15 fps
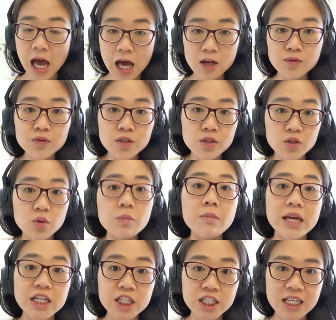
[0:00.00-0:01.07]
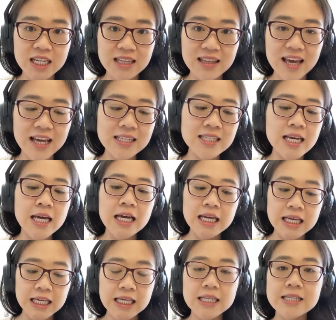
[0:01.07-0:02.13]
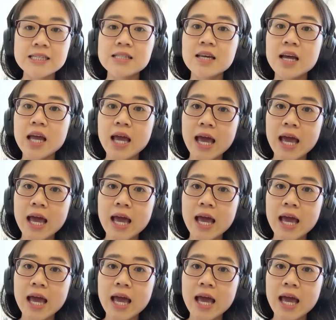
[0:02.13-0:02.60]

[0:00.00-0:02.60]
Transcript: after you mentioning that is,